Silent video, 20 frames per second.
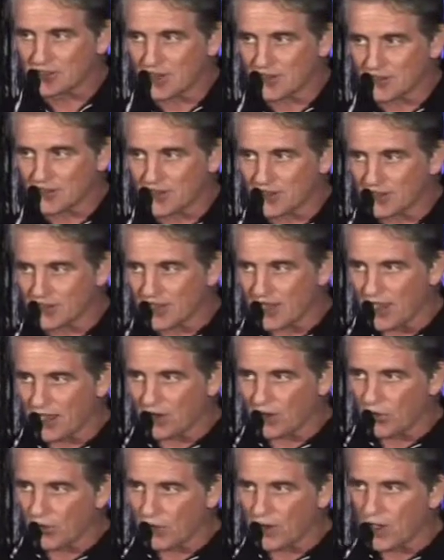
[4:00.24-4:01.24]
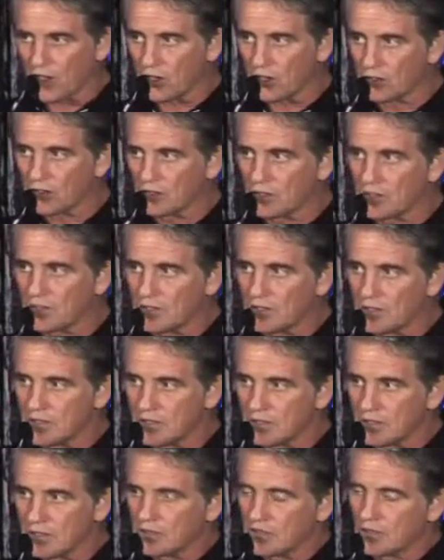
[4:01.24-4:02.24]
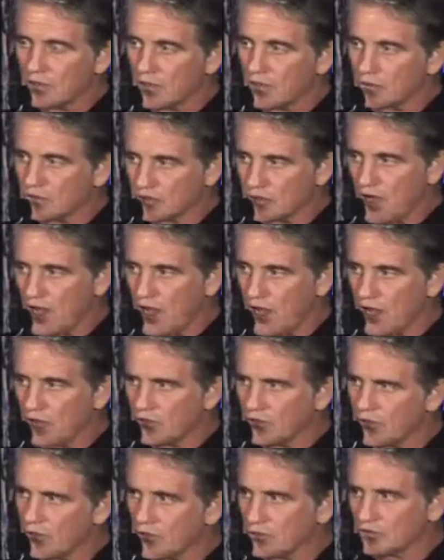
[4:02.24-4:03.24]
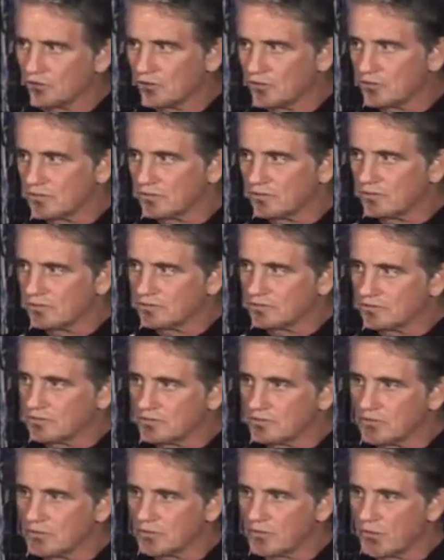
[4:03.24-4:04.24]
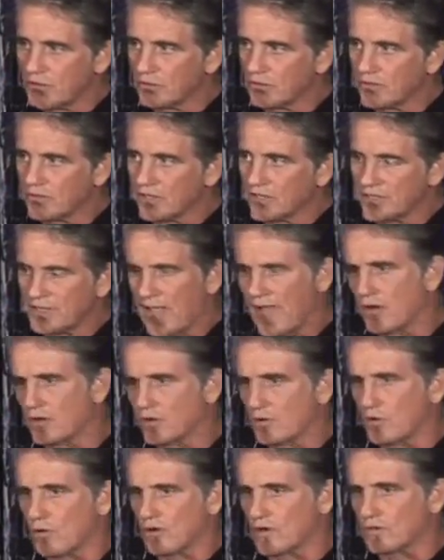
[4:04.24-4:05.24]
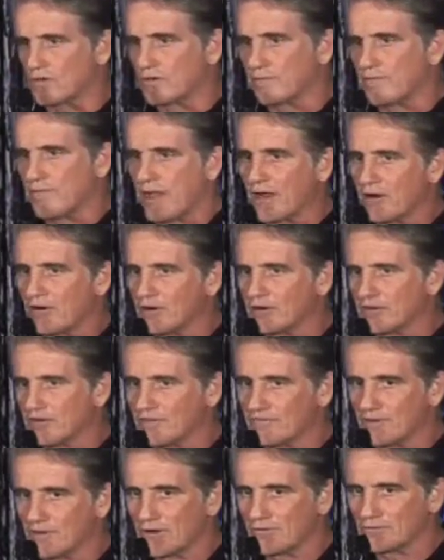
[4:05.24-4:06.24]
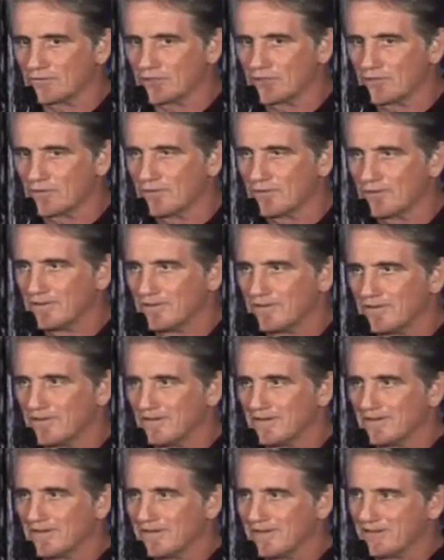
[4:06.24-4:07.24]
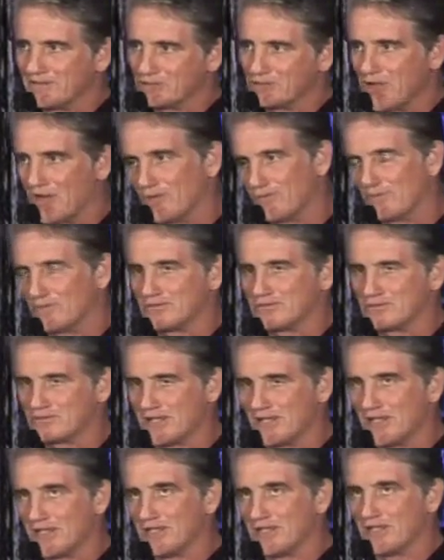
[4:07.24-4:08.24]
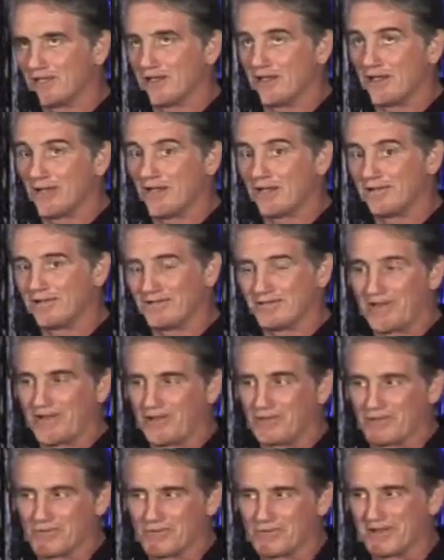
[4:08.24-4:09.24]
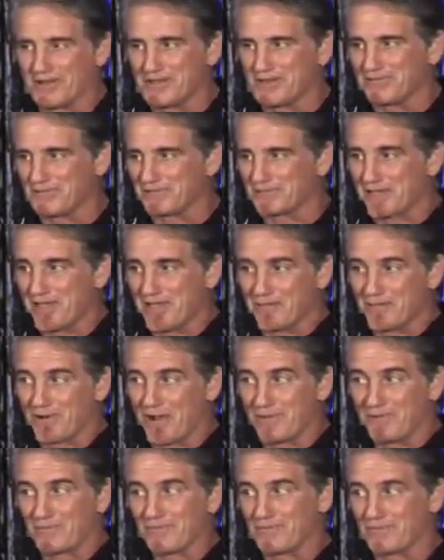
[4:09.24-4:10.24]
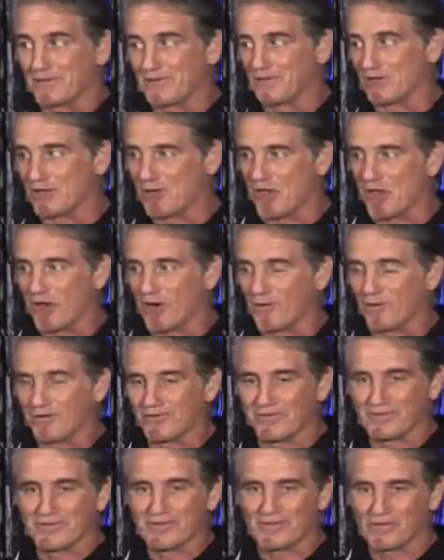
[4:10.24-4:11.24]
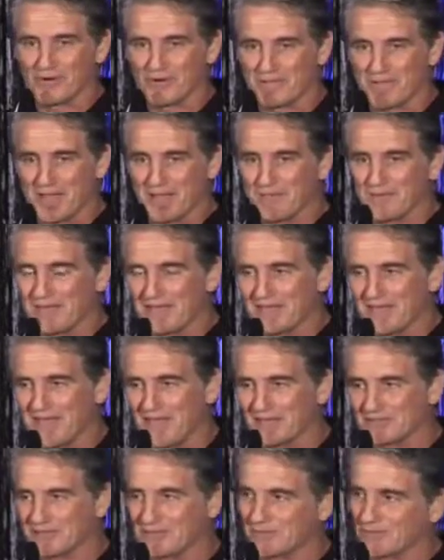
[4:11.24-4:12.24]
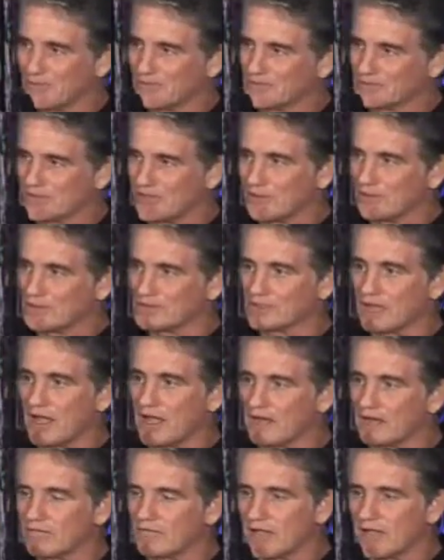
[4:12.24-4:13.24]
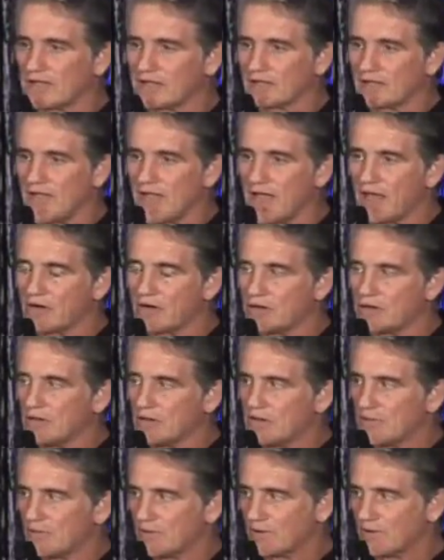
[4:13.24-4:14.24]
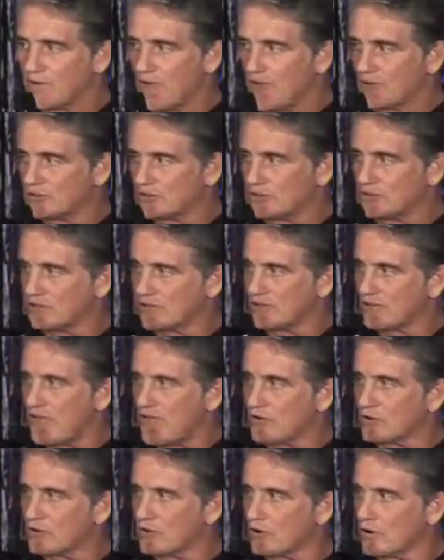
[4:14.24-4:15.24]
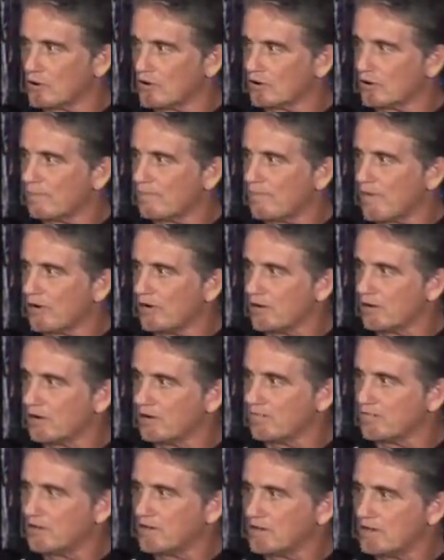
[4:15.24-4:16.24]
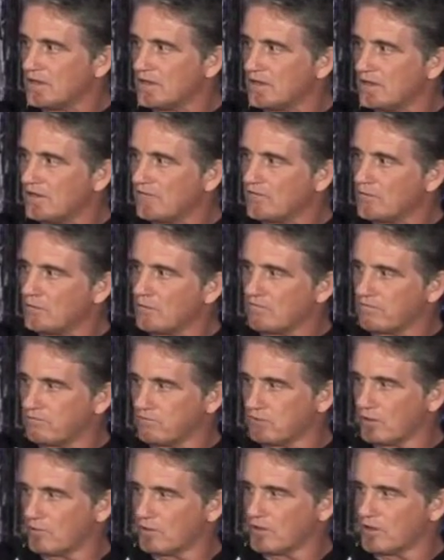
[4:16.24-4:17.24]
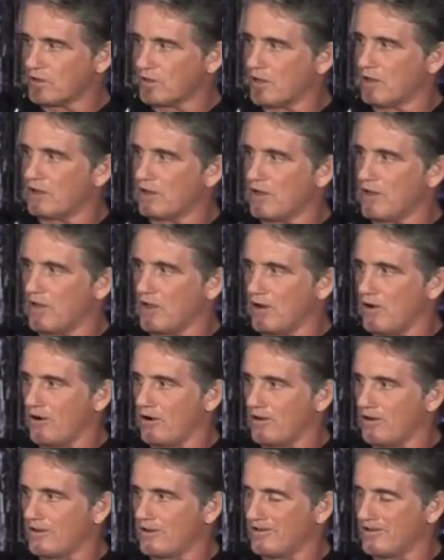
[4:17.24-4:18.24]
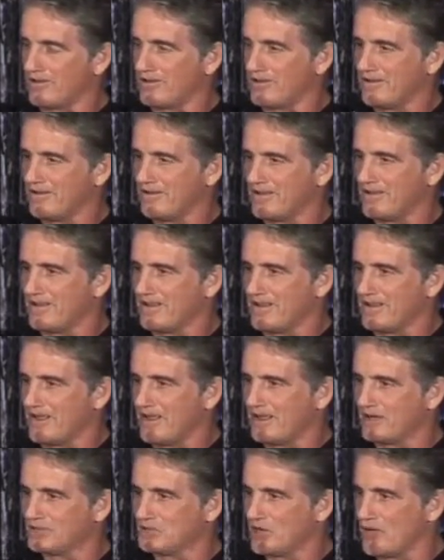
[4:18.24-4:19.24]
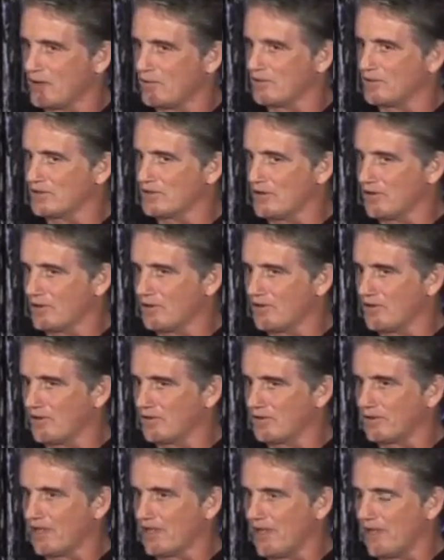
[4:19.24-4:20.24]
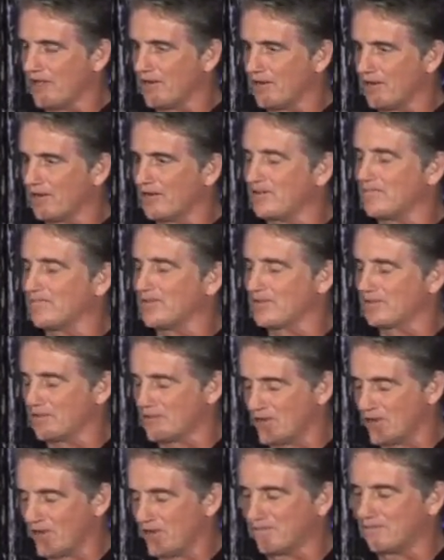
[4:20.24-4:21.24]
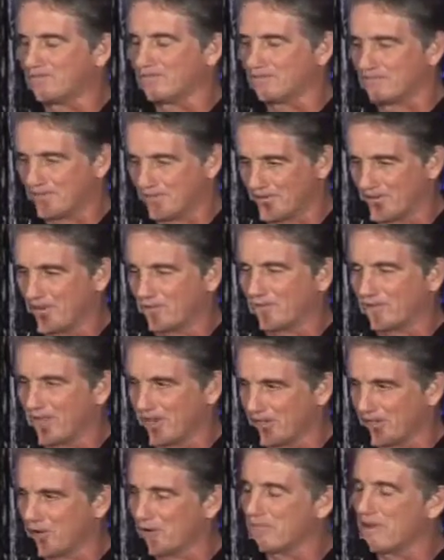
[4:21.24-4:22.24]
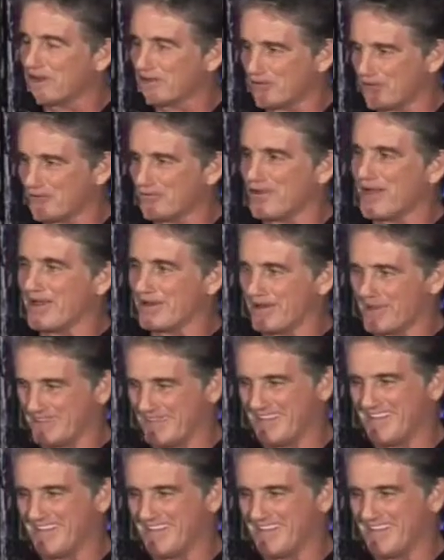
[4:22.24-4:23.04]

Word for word: something like, "Well, you know, John, you know, you know the categorical imperative, don't you?" And John would say, uh, I don't know what he would say, probably no, or maybe yes. And Bill would say, well, it's kind of like that. But imagine the categorical imperative if you were floating on air. And John would go, okay. And he, Bill would go, okay, go back to your writing.